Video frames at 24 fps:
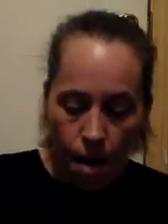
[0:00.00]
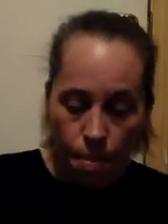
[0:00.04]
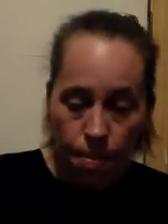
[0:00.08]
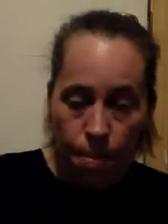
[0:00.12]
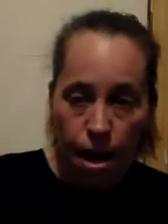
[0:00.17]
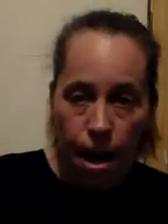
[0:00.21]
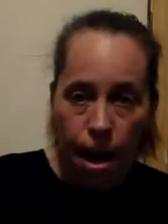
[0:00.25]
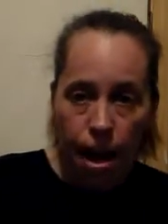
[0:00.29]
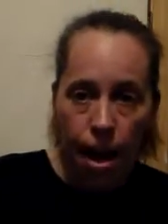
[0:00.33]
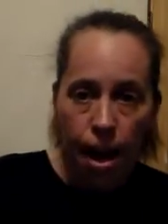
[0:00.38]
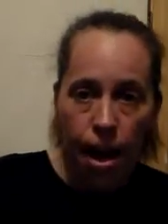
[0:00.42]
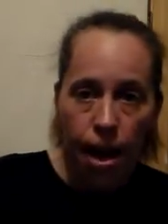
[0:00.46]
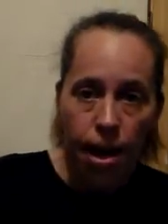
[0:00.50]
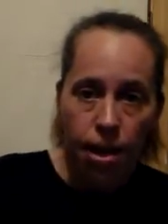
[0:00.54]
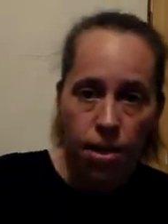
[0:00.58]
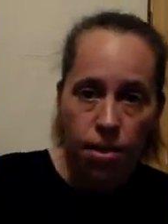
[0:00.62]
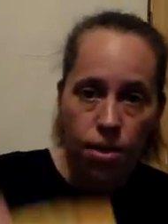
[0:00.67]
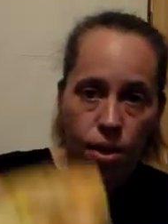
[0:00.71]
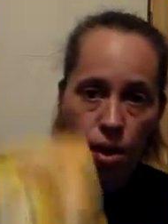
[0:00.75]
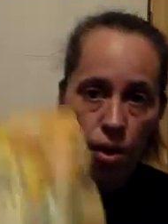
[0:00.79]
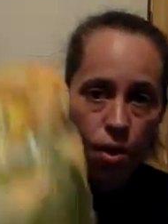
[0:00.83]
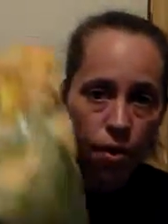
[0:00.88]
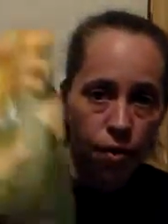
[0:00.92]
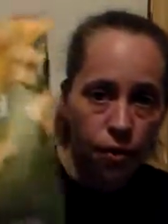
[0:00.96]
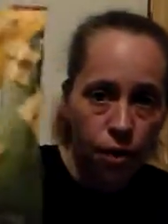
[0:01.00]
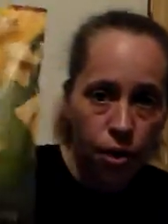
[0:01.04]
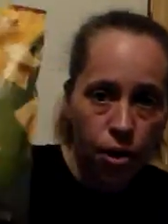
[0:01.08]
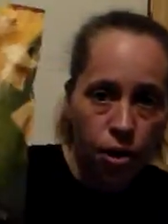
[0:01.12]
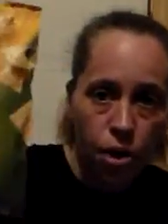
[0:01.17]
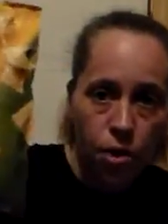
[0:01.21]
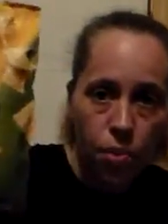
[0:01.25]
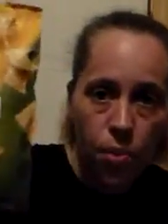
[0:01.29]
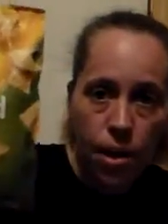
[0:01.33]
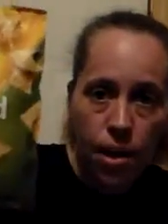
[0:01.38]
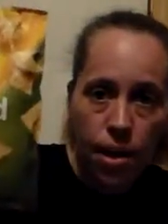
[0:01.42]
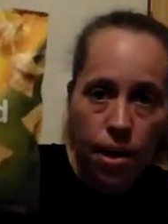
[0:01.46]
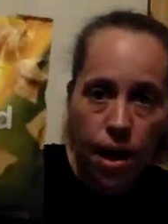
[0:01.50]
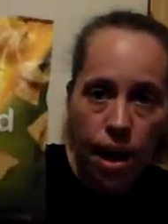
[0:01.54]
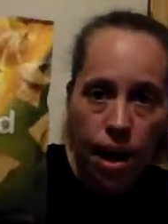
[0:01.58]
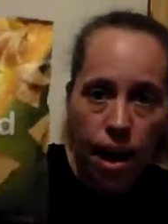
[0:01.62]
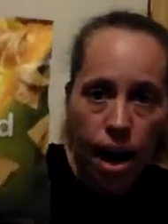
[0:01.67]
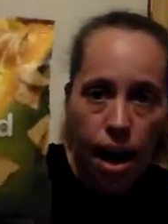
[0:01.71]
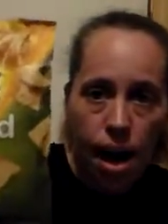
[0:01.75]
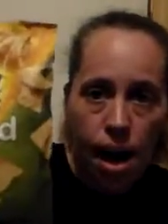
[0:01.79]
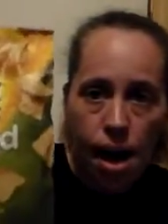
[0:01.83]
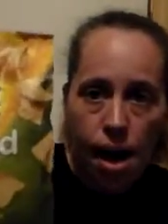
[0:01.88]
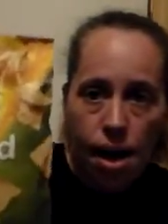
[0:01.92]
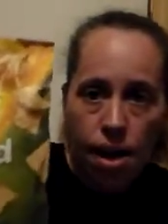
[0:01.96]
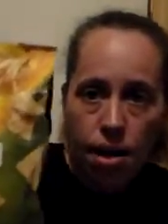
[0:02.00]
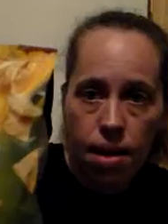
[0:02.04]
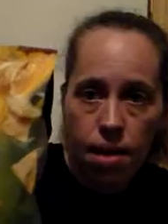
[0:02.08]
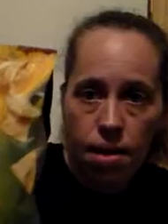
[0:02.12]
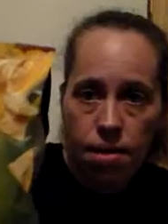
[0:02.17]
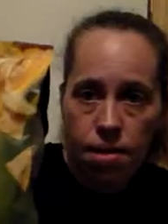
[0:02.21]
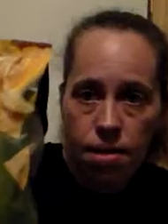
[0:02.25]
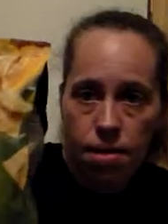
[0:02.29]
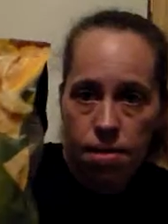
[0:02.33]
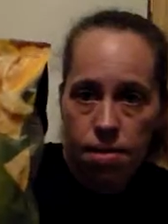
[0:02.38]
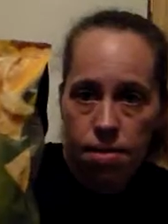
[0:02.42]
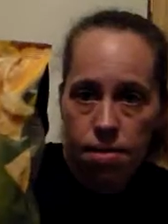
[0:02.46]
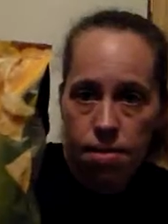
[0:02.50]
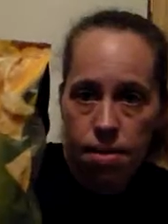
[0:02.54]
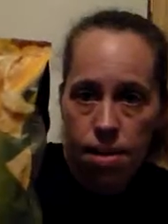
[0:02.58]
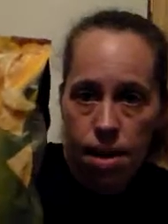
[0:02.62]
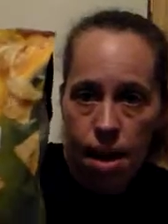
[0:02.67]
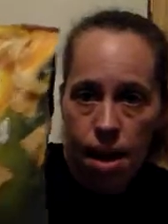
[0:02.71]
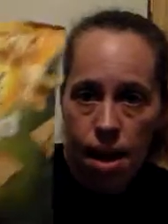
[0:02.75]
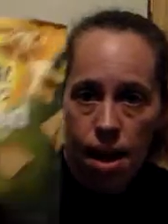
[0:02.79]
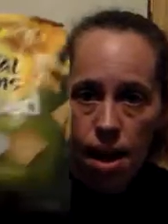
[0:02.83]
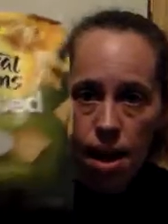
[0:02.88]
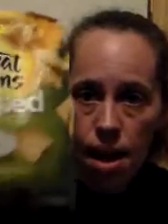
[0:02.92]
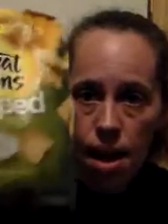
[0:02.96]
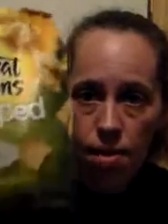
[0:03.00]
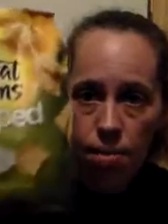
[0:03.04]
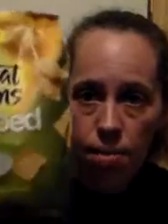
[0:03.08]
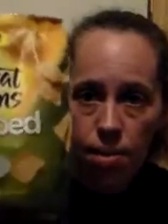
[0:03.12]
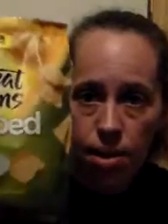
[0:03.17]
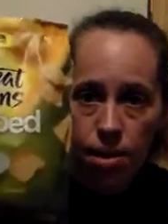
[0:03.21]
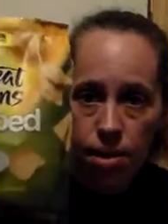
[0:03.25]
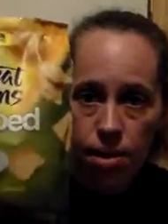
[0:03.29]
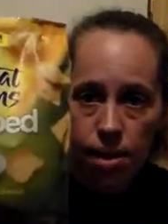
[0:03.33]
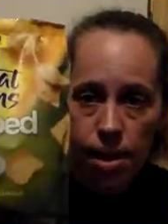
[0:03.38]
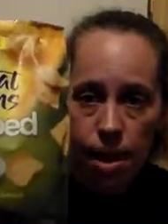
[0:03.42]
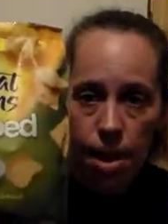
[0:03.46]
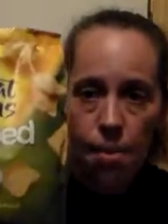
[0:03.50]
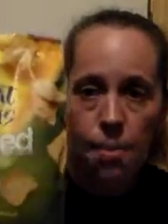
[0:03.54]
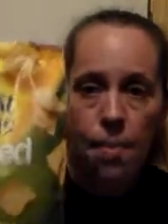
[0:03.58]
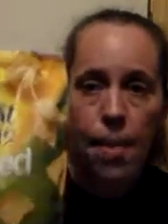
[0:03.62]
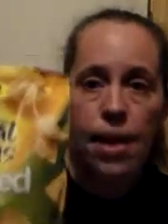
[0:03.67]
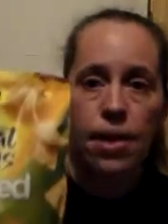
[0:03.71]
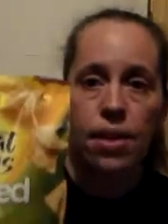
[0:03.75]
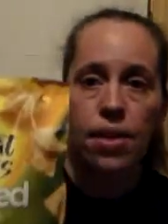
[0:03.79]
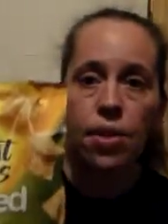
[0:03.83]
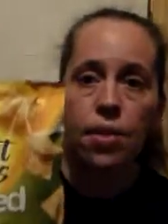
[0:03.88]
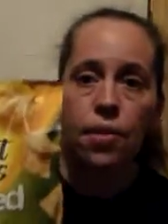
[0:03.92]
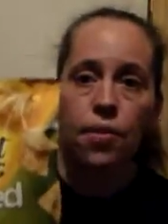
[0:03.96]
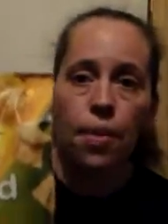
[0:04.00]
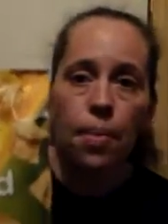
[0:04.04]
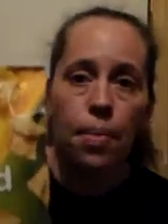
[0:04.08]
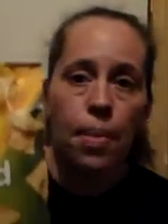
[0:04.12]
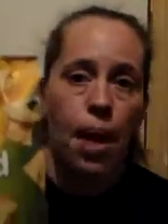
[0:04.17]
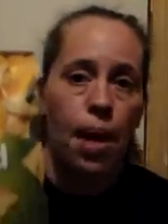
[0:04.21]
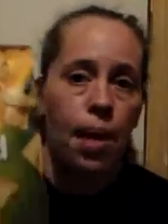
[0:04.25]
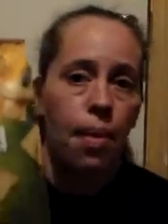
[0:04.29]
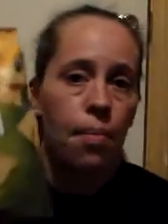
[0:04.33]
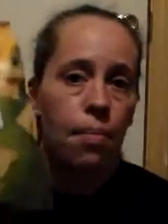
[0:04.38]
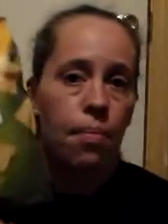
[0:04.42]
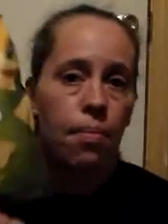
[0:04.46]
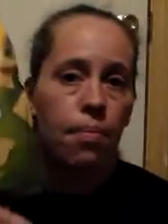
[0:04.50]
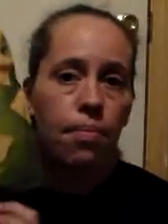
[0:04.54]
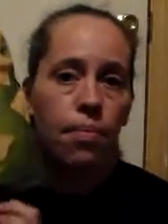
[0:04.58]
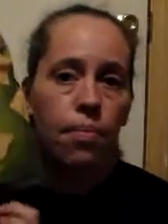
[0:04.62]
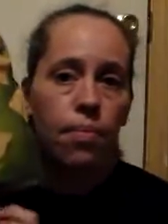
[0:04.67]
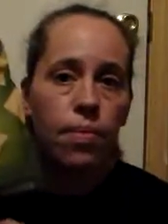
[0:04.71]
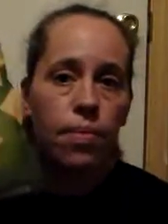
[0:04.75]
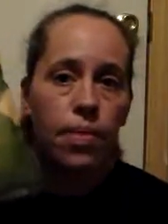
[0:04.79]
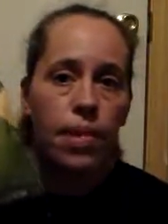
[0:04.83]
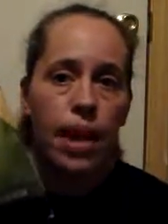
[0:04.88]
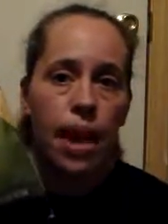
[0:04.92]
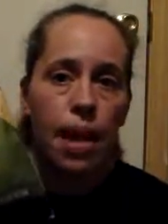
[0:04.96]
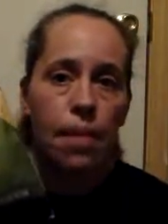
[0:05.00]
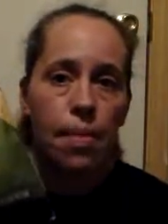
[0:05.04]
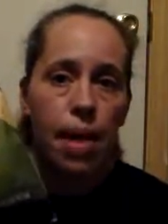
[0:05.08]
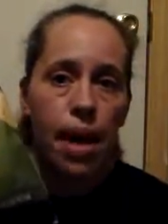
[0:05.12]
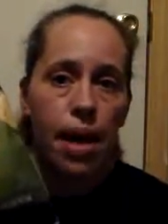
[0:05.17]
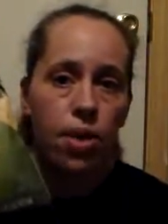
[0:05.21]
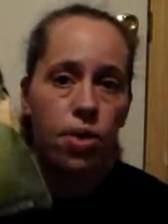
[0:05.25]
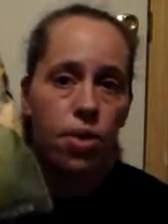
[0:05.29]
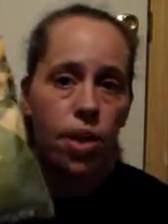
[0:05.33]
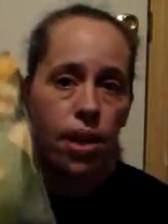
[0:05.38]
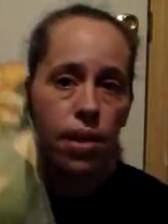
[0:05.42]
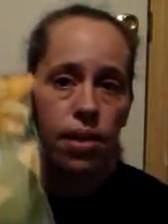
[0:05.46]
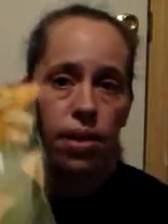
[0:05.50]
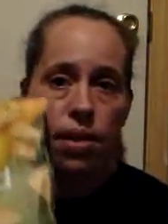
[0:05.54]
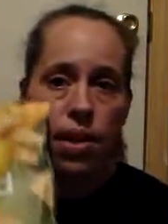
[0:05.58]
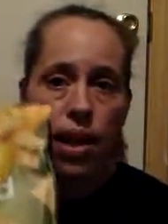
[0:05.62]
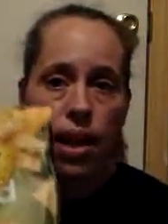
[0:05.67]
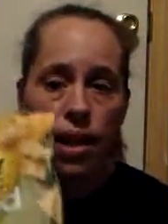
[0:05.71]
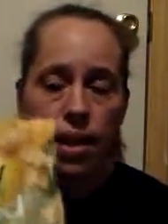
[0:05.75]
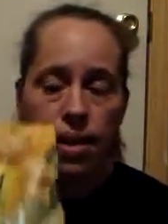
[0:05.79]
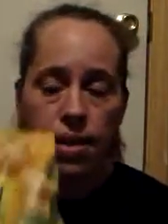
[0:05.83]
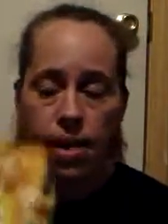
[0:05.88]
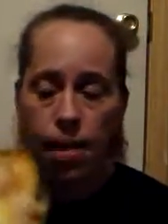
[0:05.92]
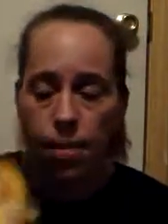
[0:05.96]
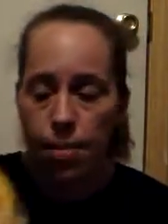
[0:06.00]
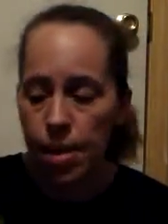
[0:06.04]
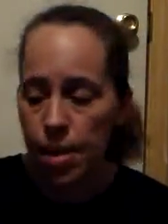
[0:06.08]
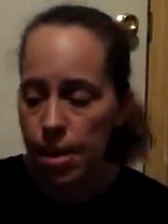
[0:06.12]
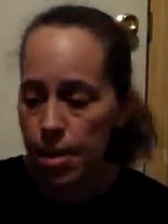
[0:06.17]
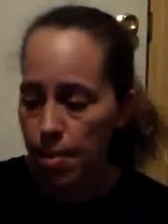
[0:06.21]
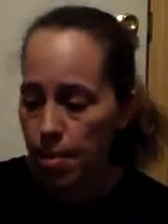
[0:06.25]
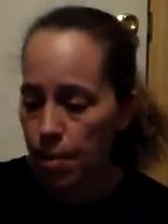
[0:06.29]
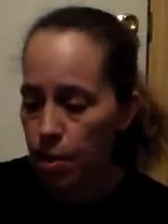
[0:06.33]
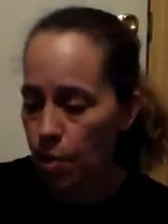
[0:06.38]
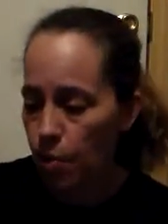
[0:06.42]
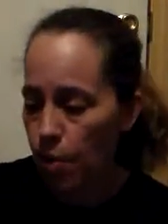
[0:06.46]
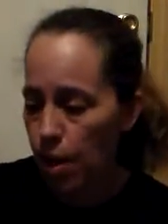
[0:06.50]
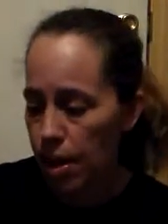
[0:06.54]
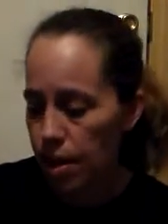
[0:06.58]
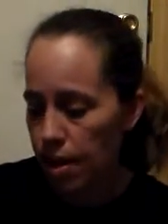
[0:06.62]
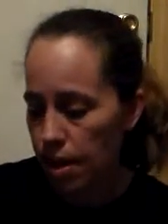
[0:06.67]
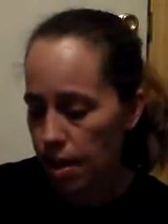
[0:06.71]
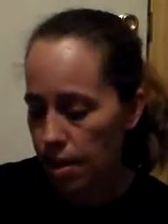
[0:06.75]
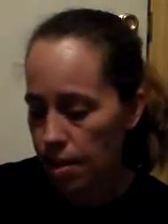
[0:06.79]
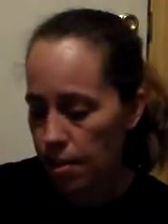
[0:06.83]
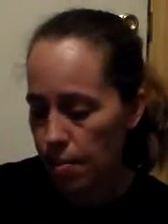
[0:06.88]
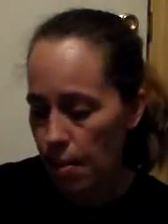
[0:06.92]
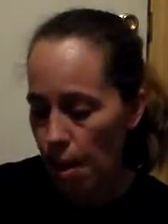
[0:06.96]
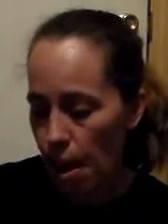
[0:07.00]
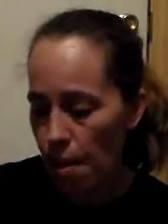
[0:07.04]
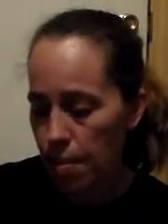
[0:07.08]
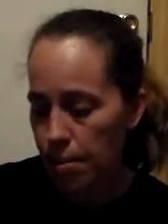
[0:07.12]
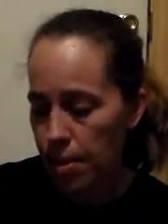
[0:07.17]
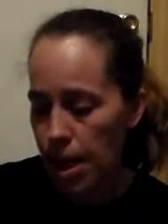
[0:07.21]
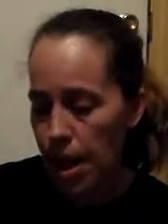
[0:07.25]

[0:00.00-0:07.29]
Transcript: Um, and so the first tweet that I got, I was sent a message from them to get my address so they could send me some of the wheat thins